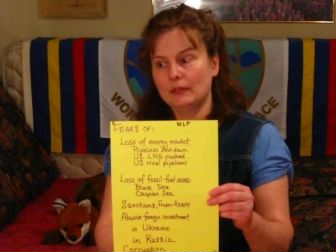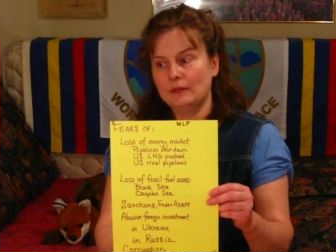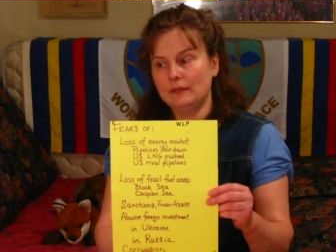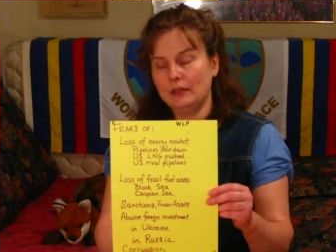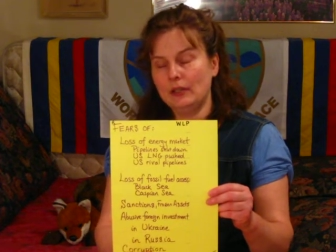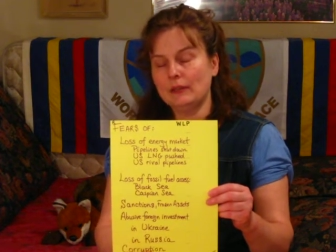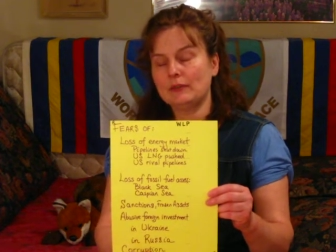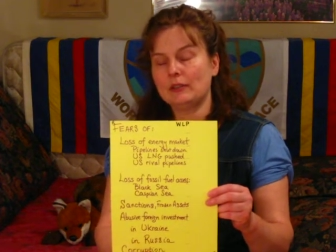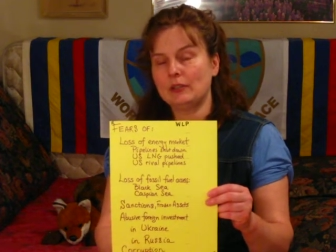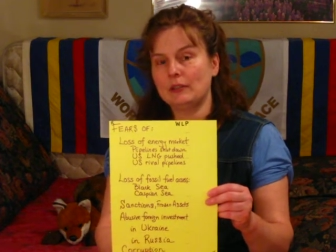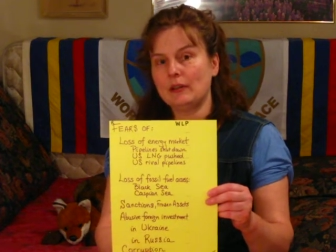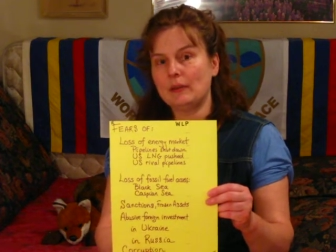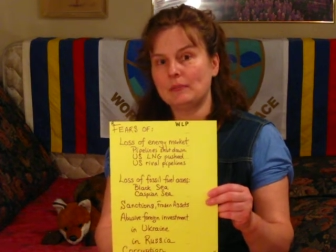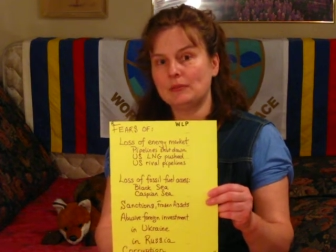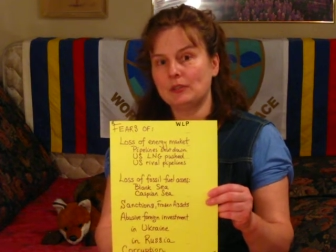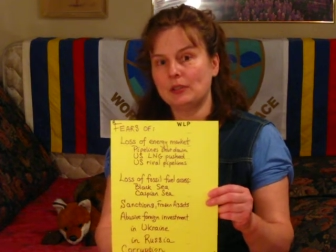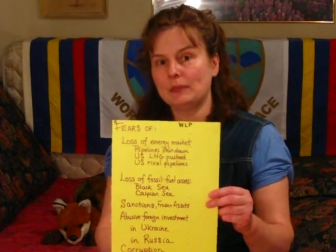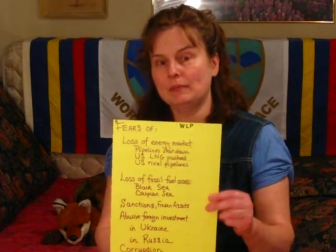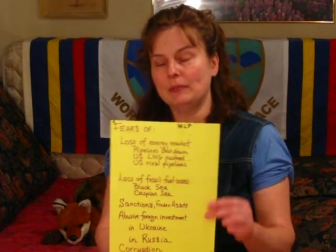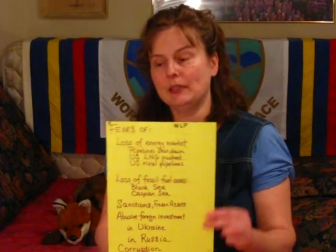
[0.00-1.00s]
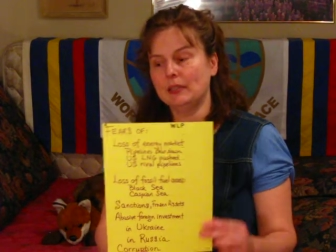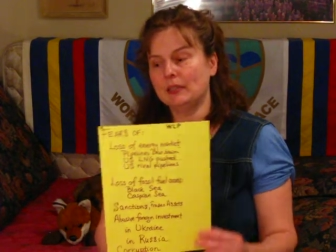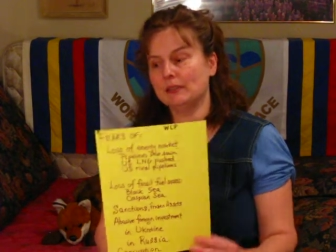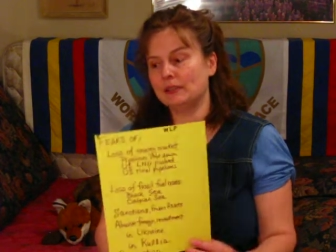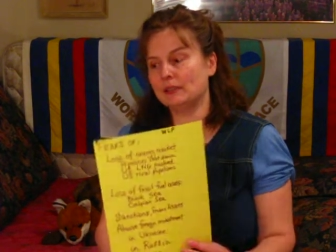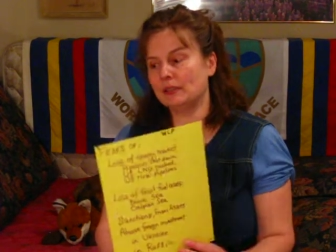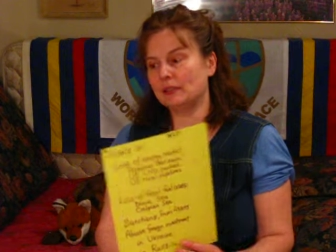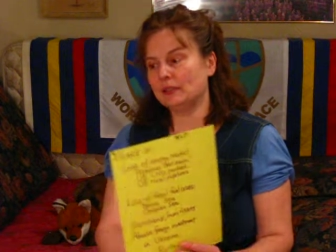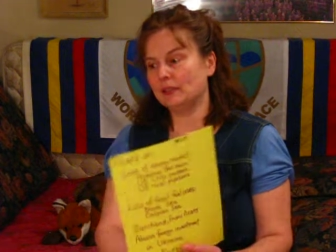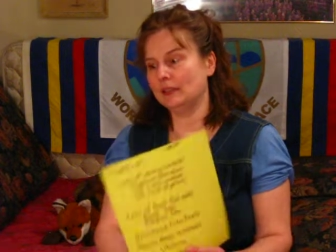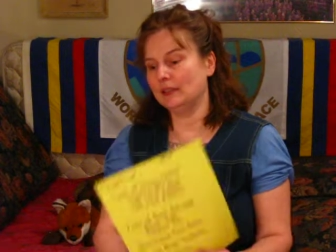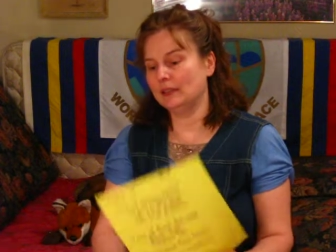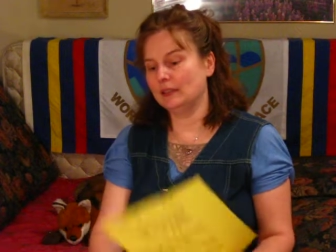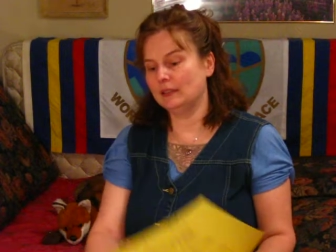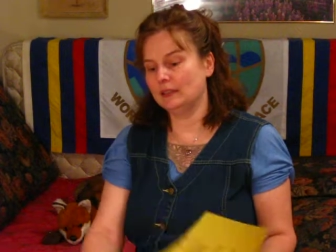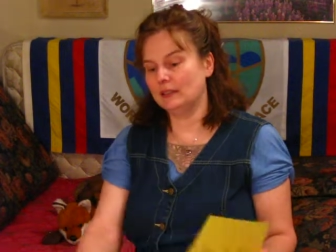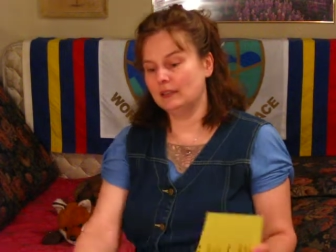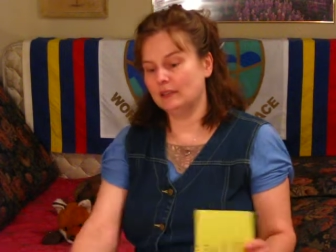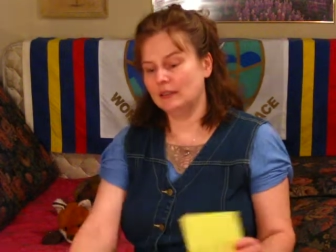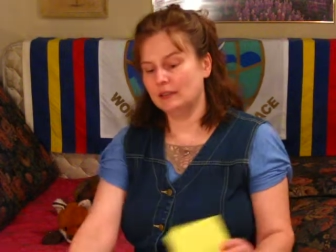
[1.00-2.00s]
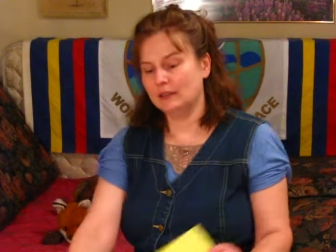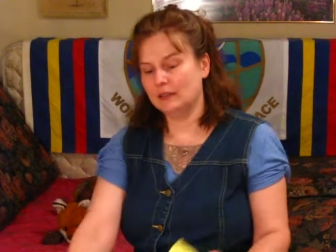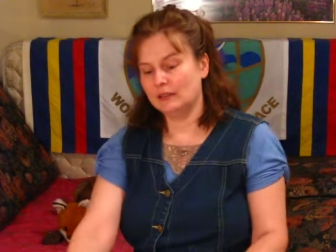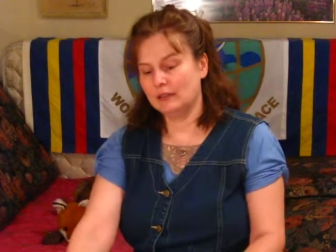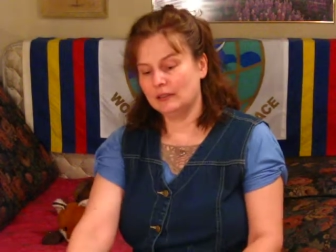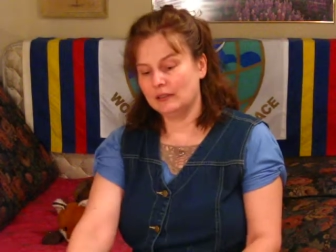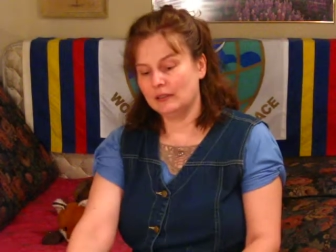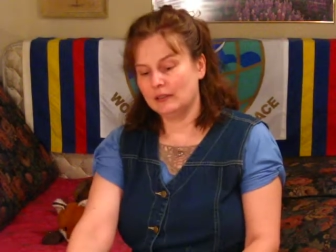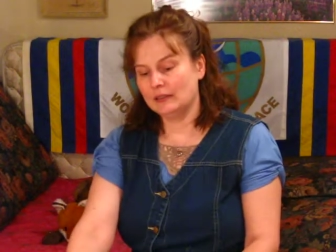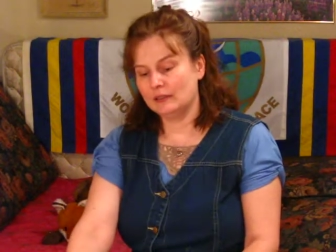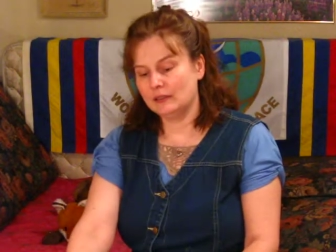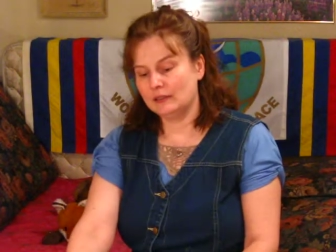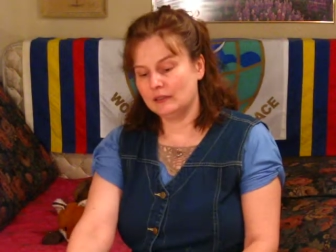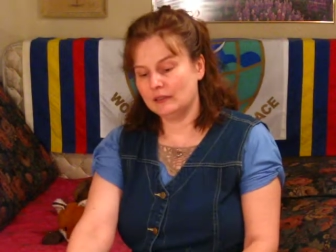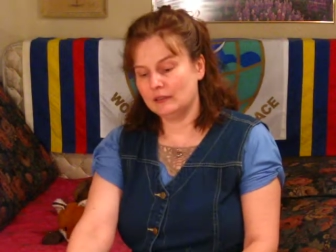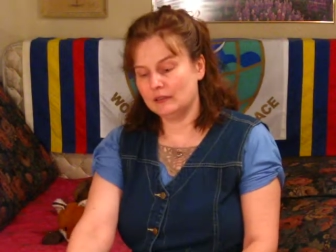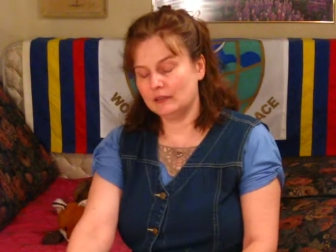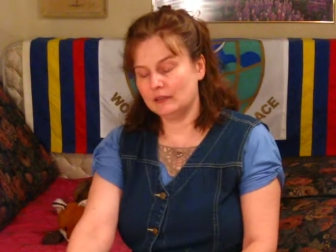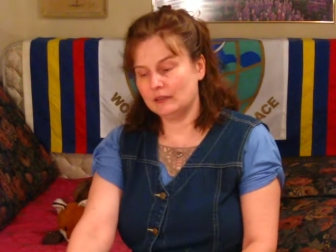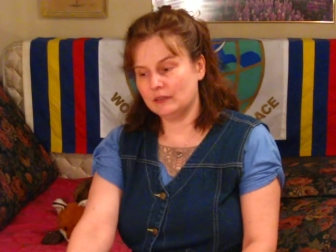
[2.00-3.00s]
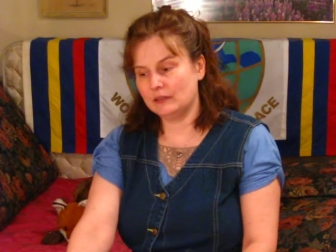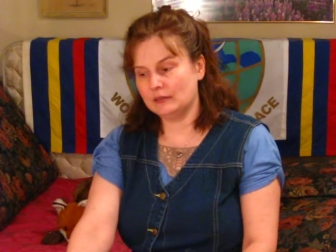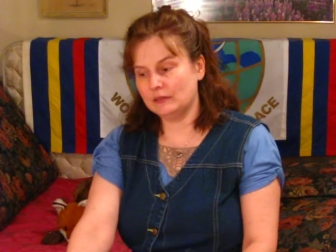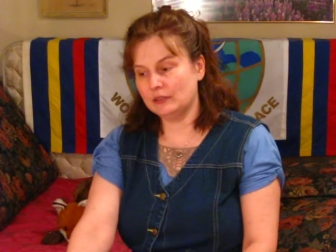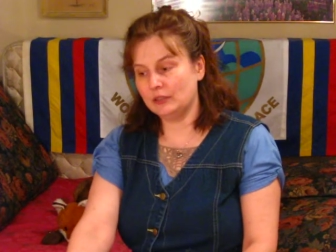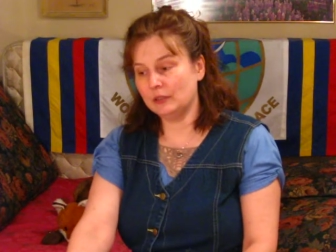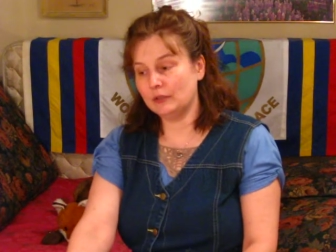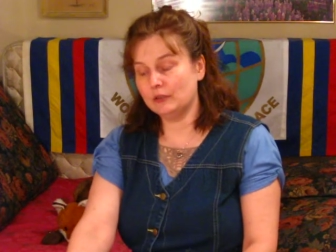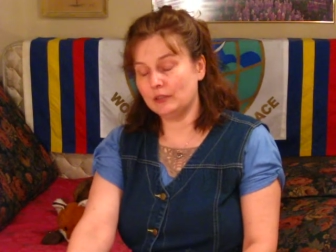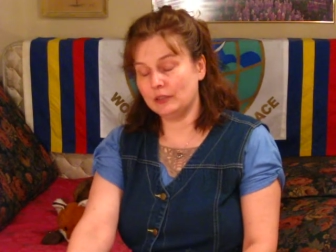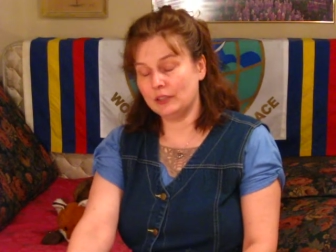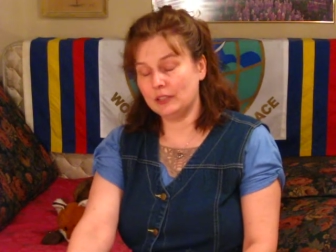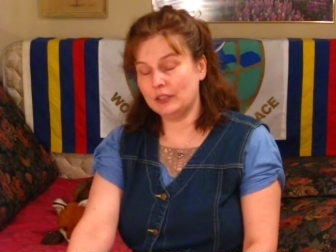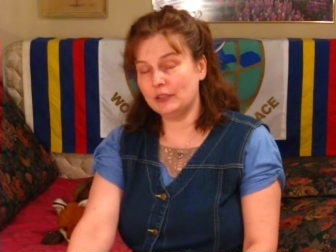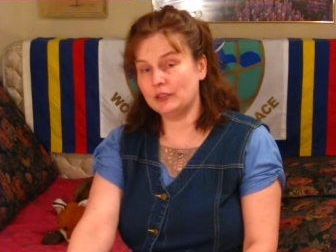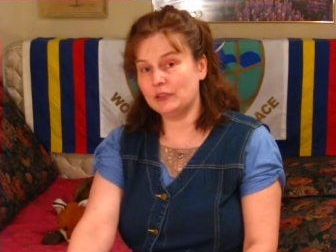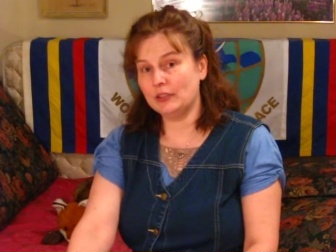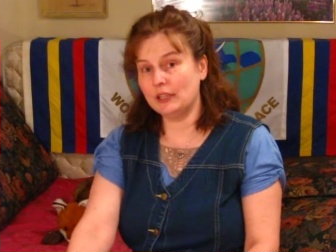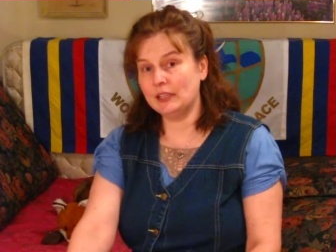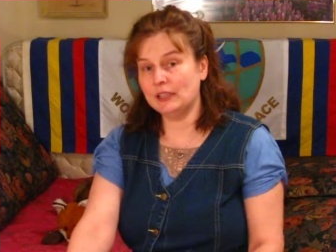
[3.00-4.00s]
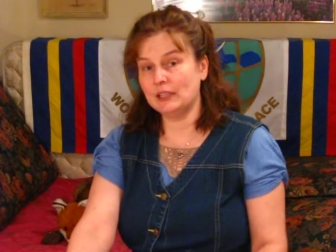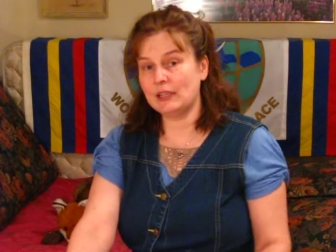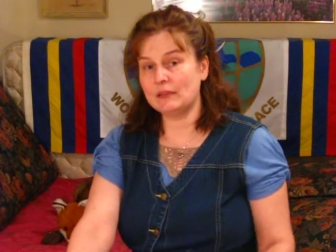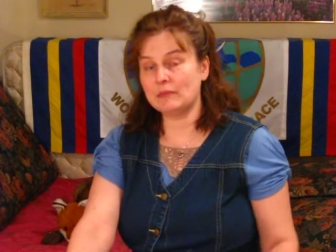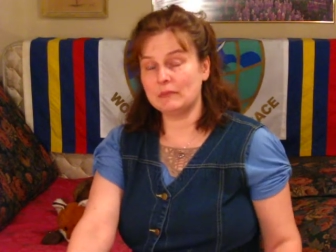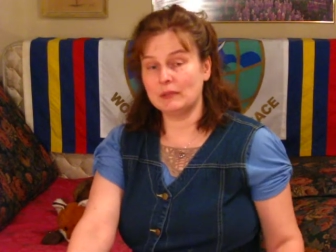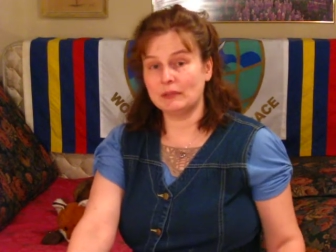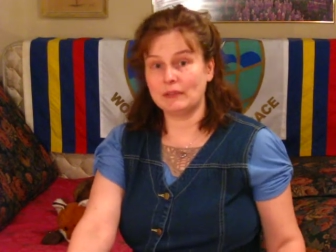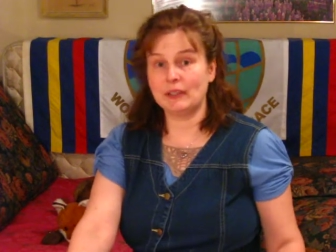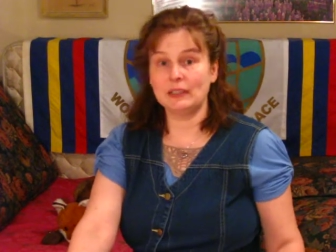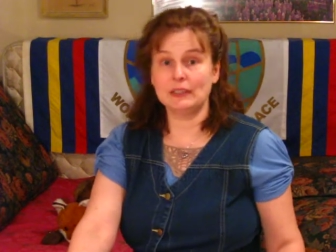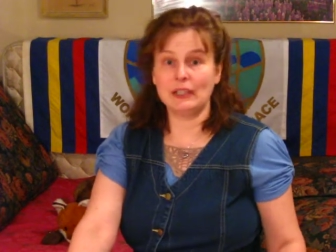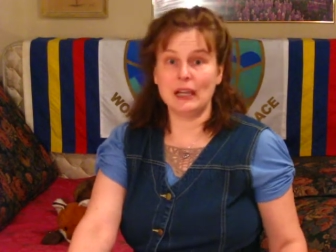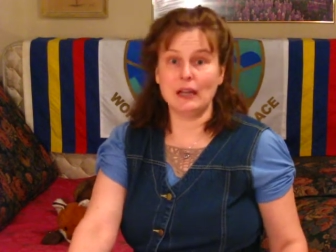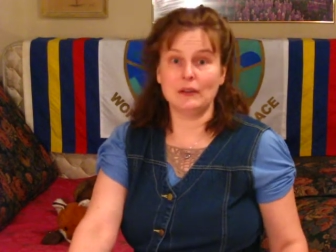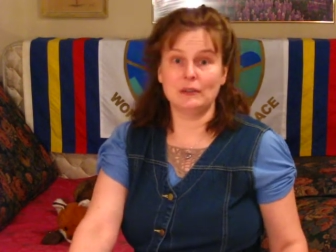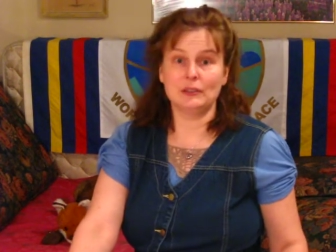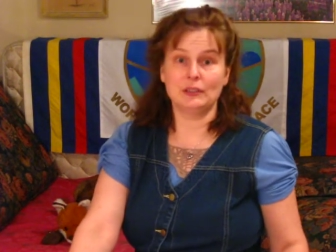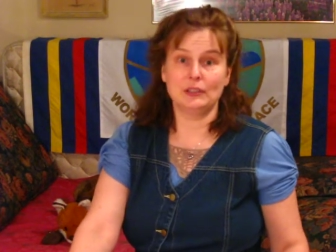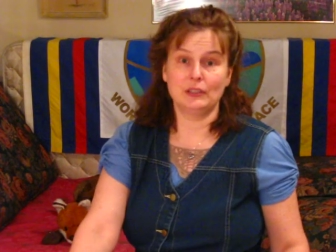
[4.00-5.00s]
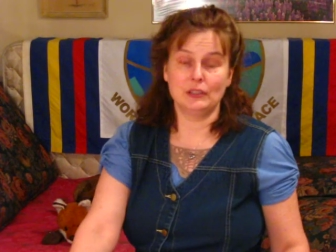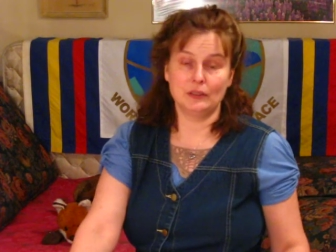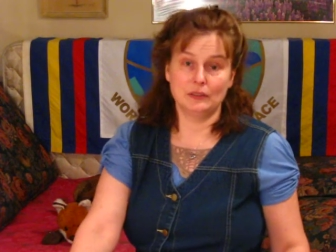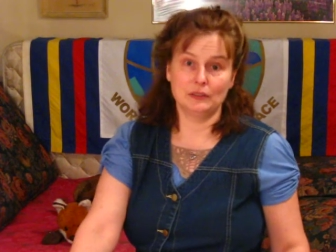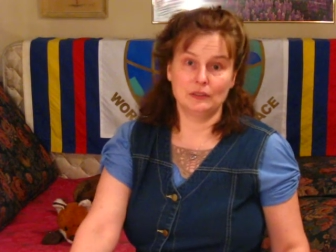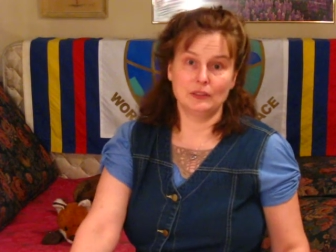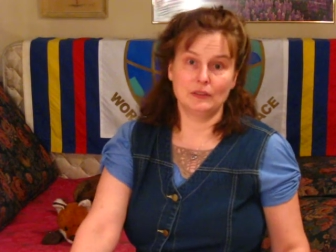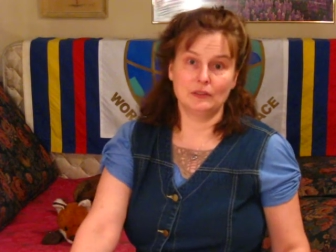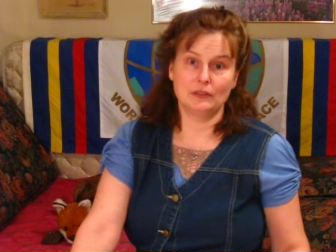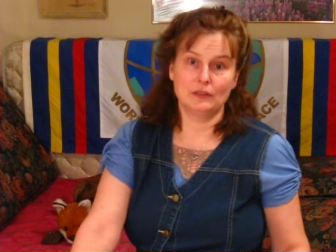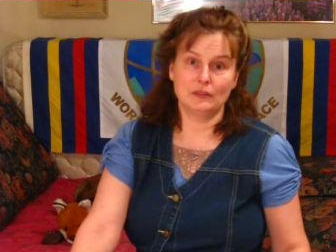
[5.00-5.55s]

Fear of corruption, because certainly the Ukrainian government right now is accused of